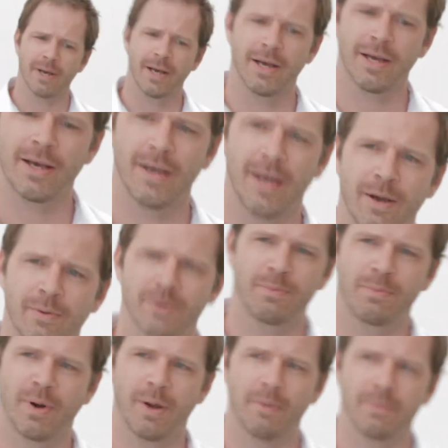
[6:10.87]
I
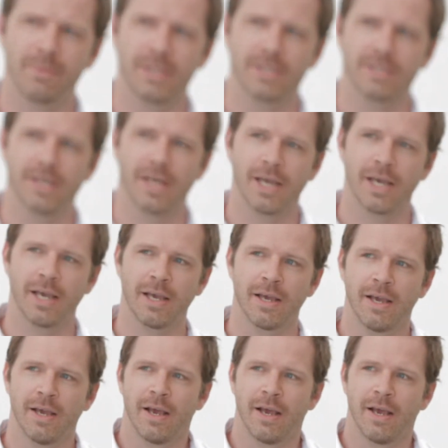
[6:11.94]
would probably say